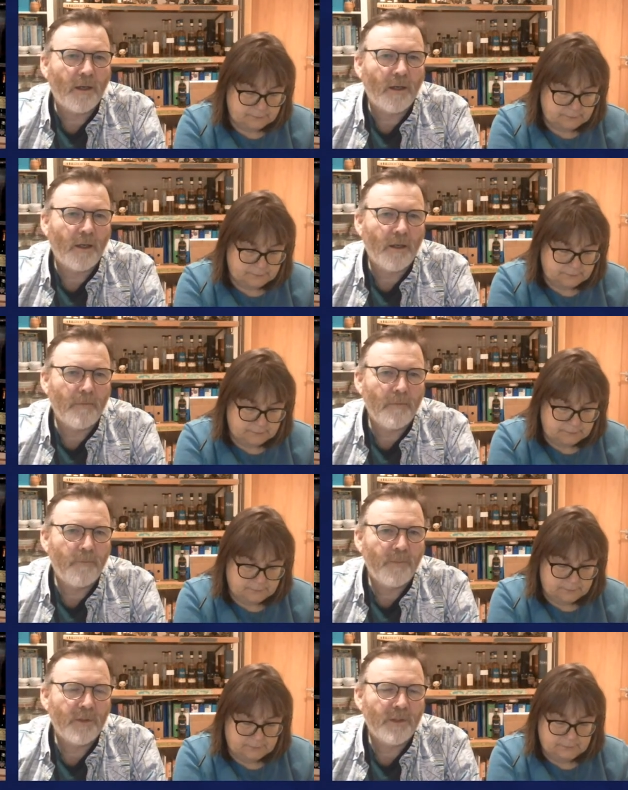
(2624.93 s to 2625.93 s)

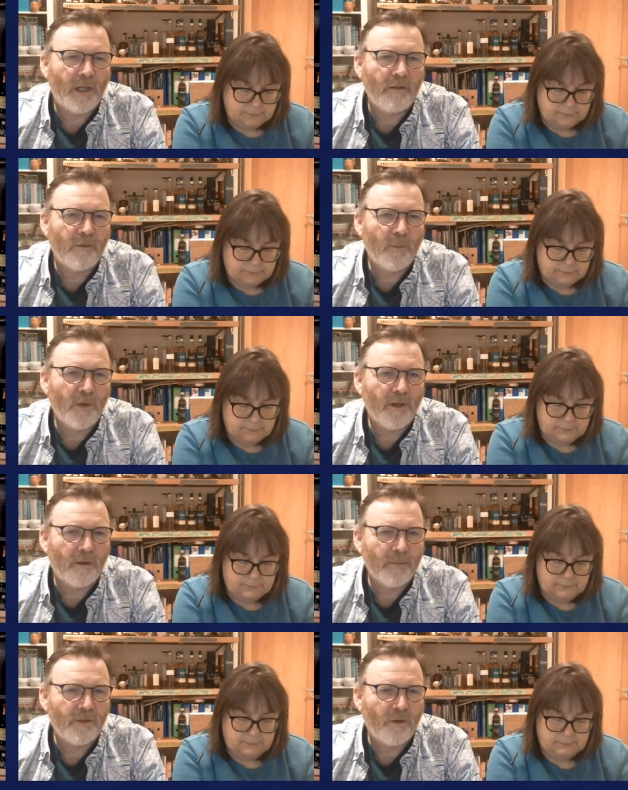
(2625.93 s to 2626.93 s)
Speaker 1: um, David Boyd
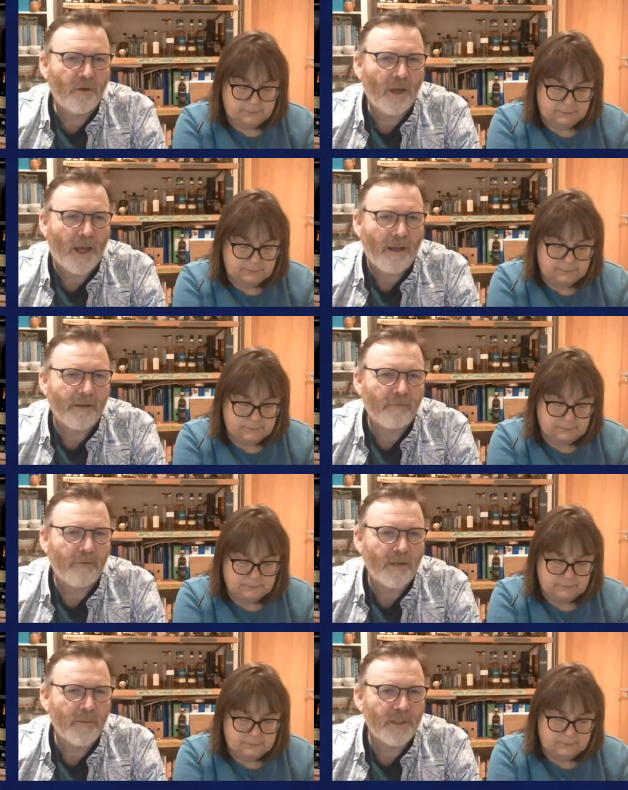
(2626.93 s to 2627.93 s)
Armstrong at the
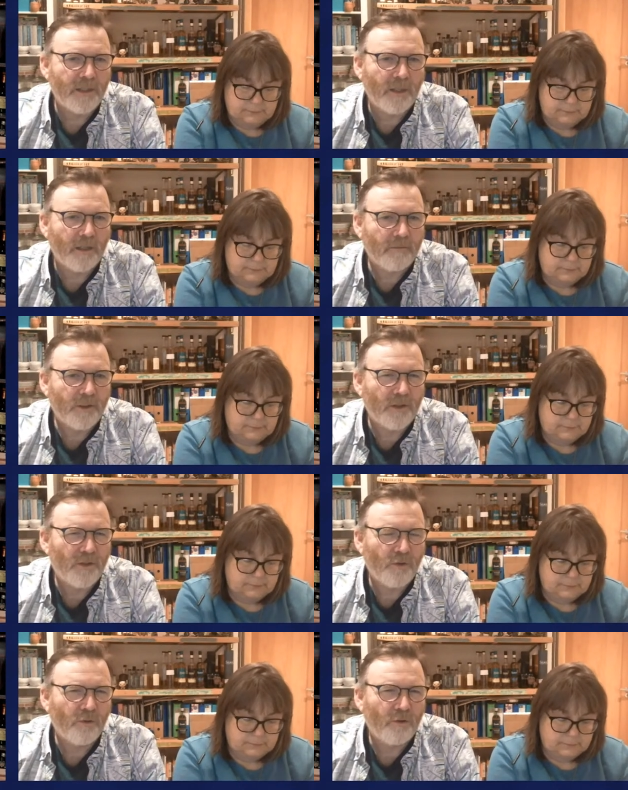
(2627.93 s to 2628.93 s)
Rademon Estate, which is
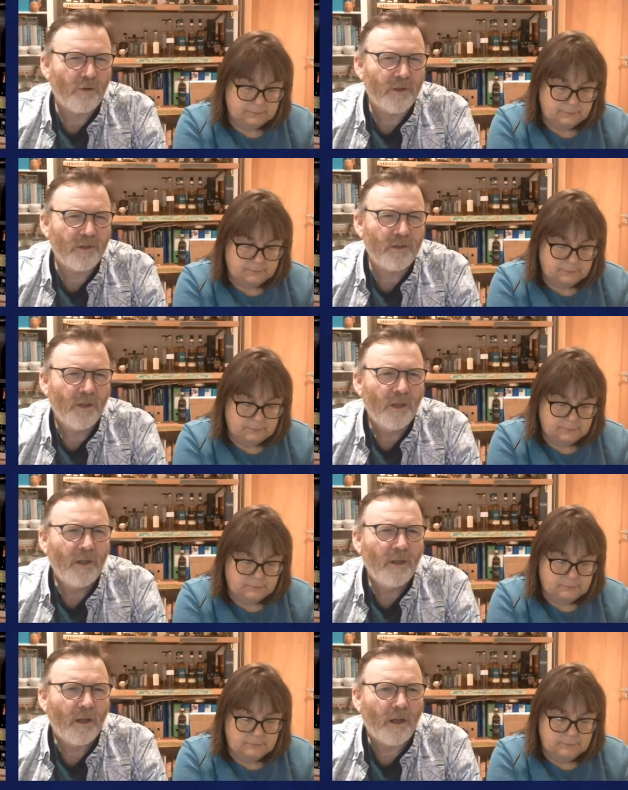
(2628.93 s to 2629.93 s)
Shortcross,
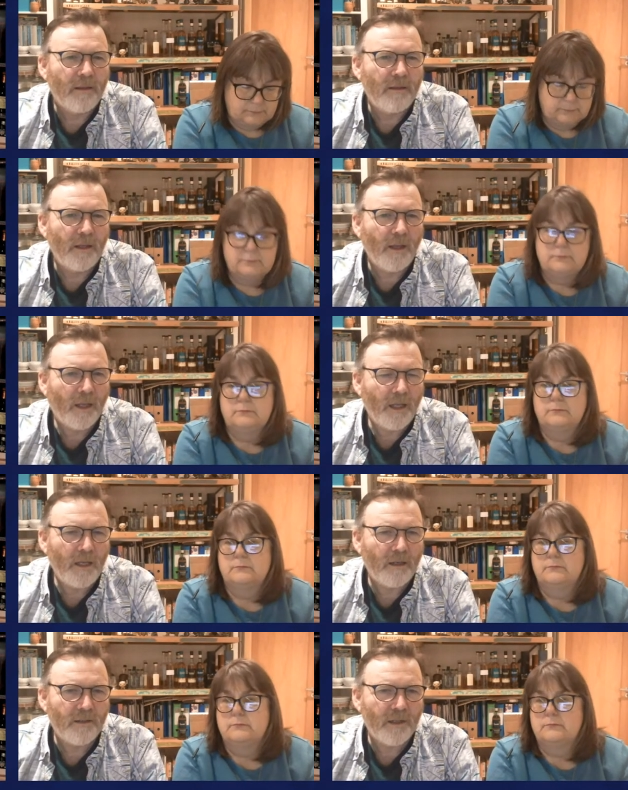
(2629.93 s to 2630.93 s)
I think he
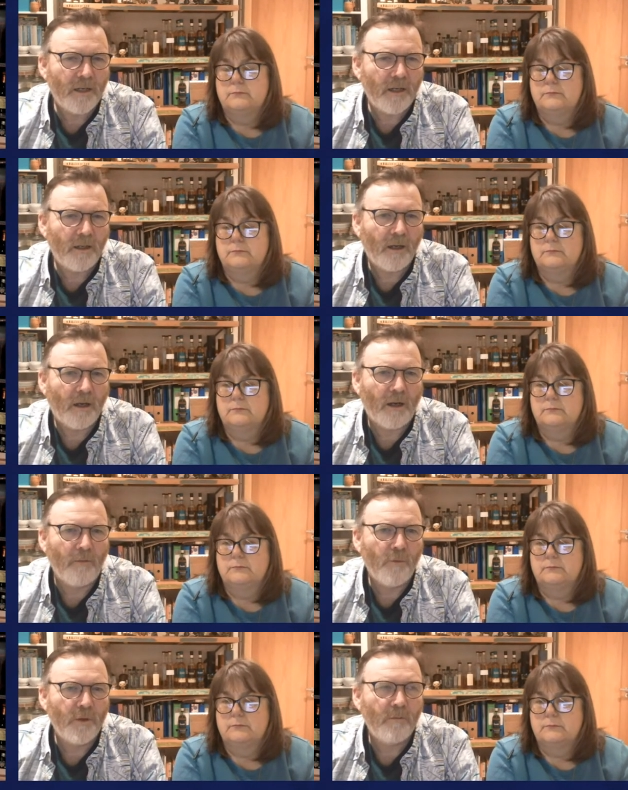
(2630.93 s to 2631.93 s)
has done it. I
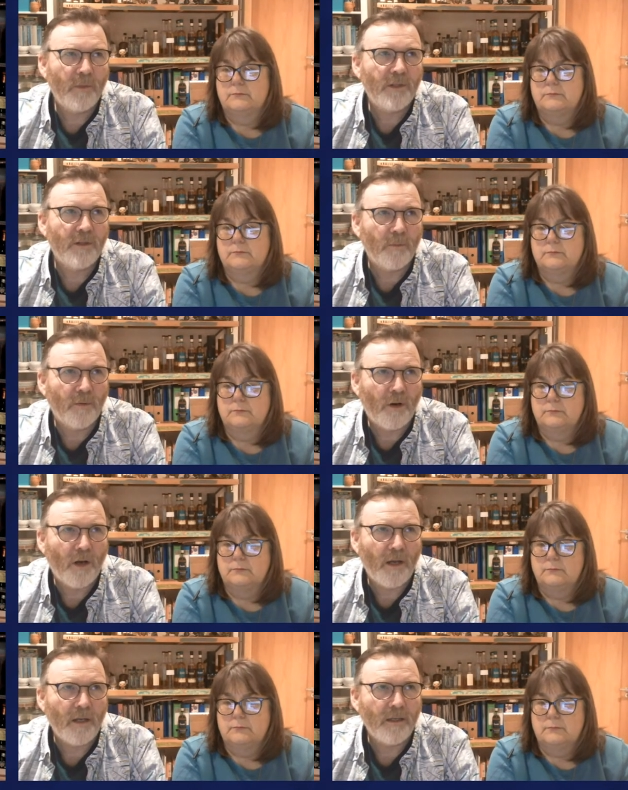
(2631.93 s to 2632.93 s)
wouldn't be
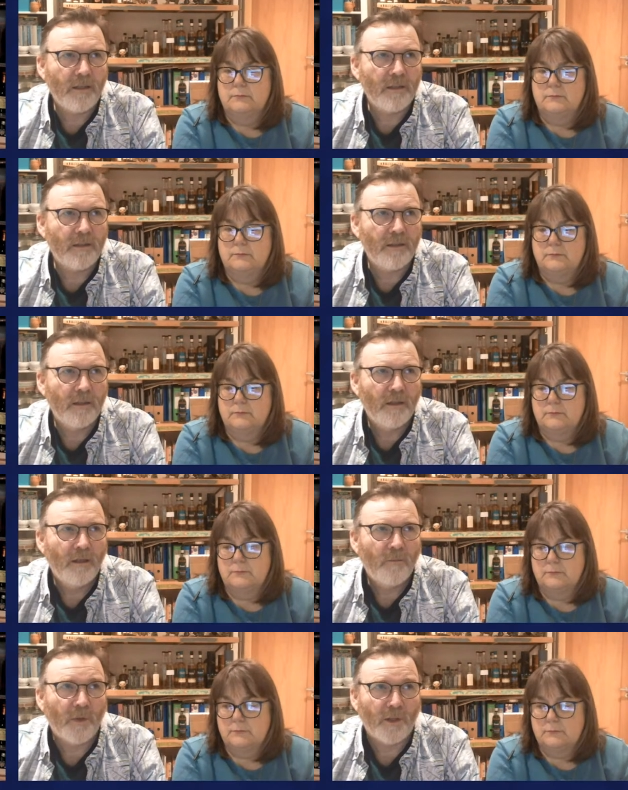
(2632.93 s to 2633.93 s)
surprised,
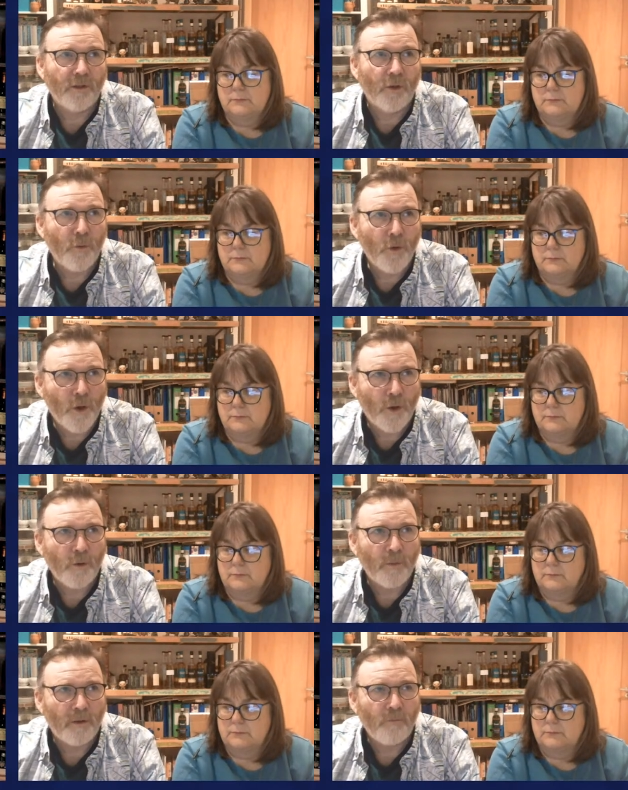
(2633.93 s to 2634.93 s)
but I don't know.
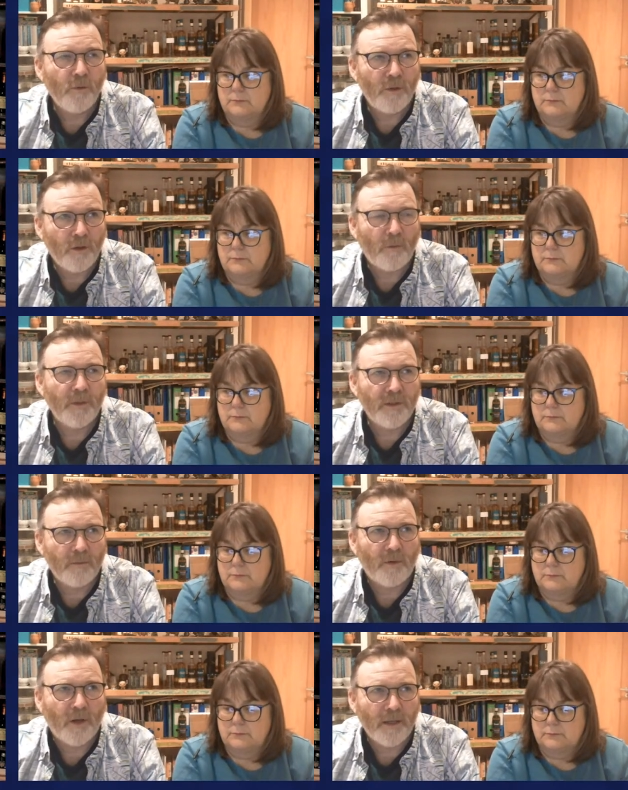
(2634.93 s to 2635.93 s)
But I would not be
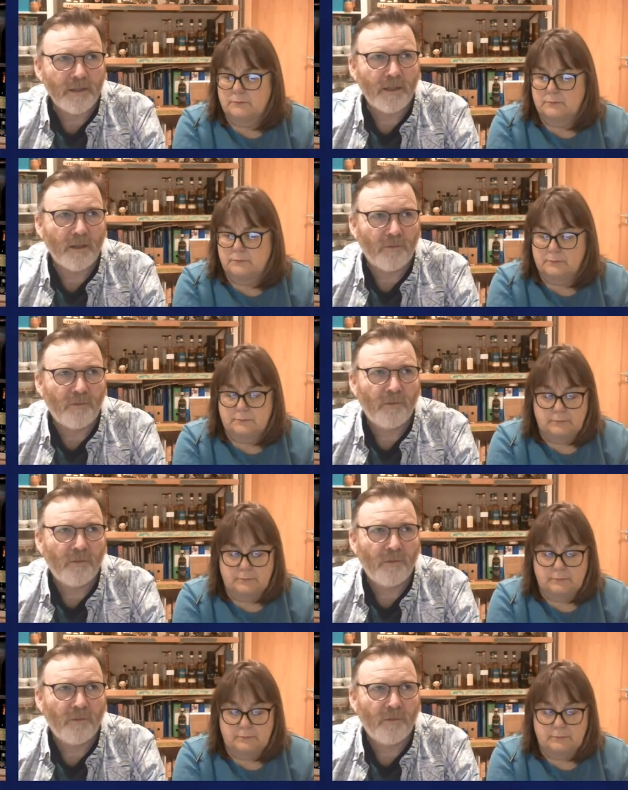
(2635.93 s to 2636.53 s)
surprised if